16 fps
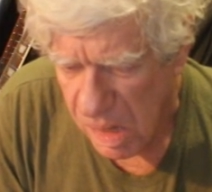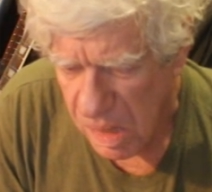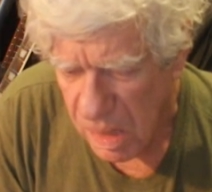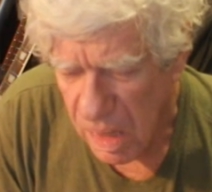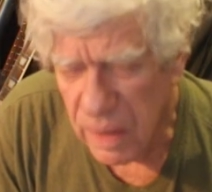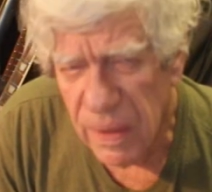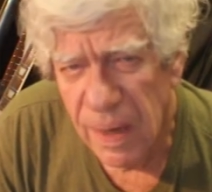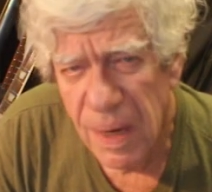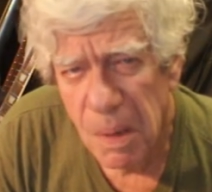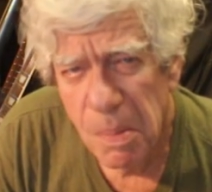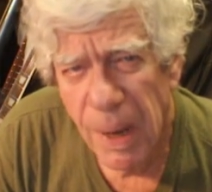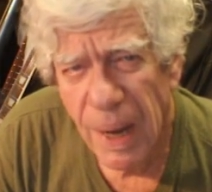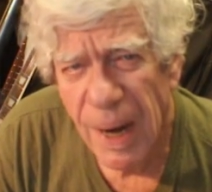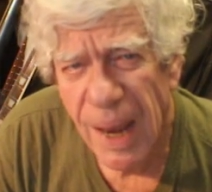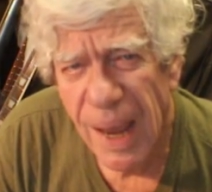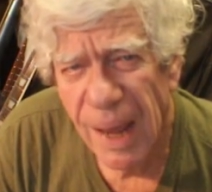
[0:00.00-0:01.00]
To think
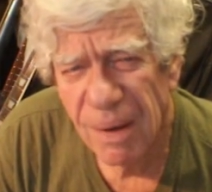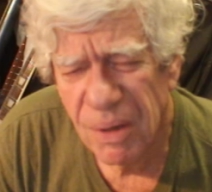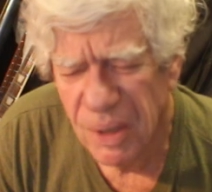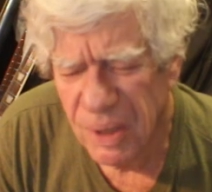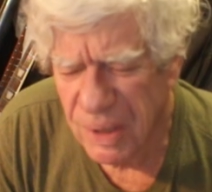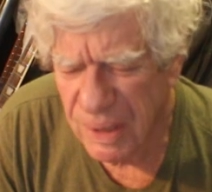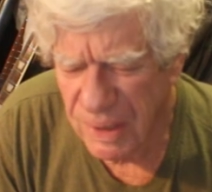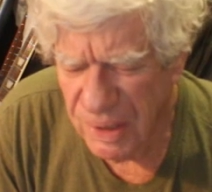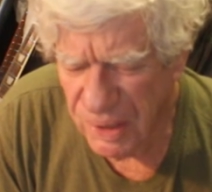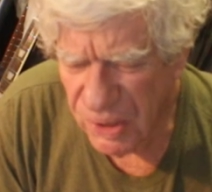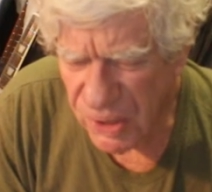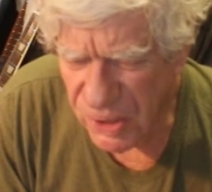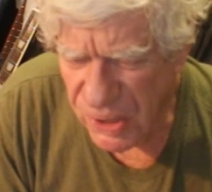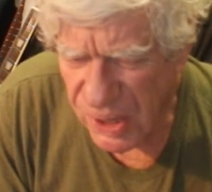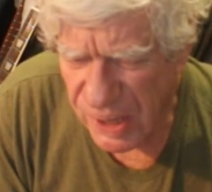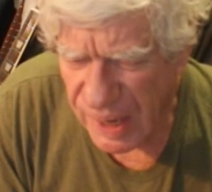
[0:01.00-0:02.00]
about how
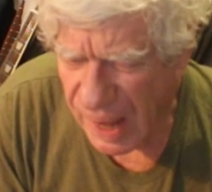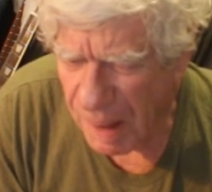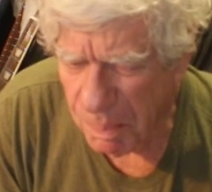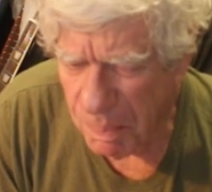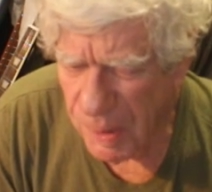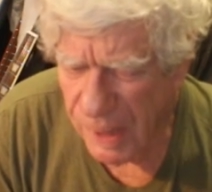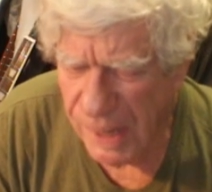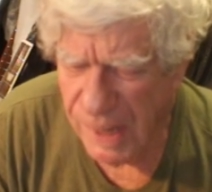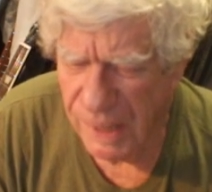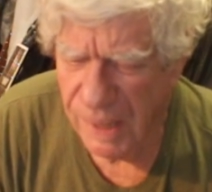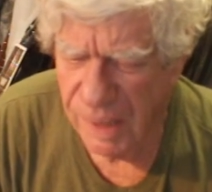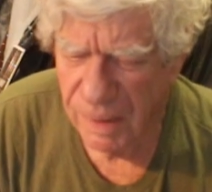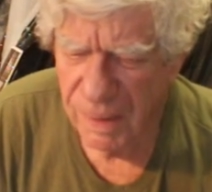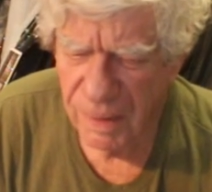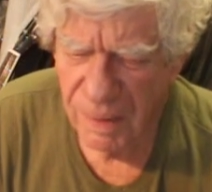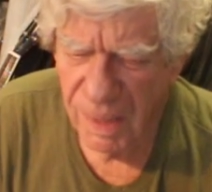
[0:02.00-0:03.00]
good I
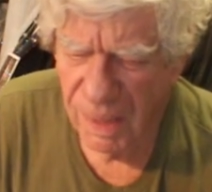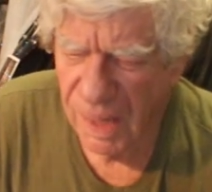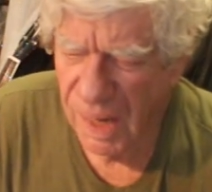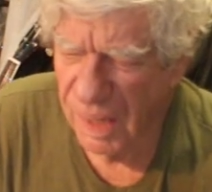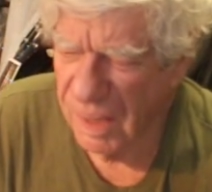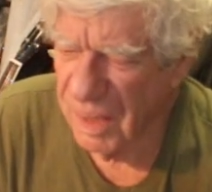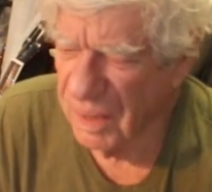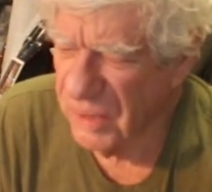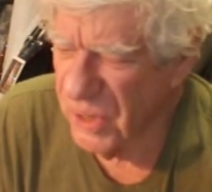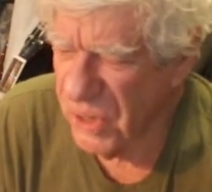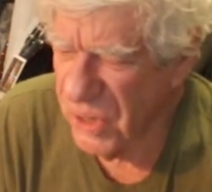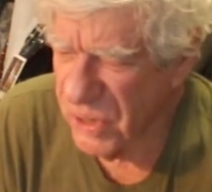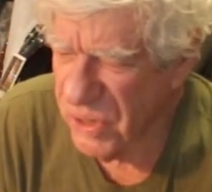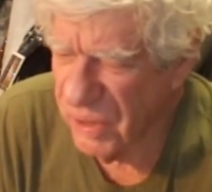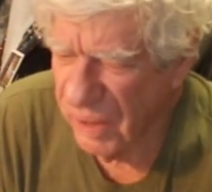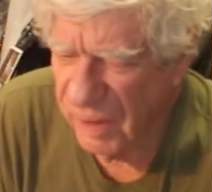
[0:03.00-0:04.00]
played, and
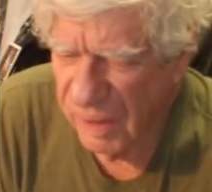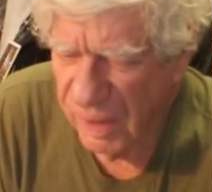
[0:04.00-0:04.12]
just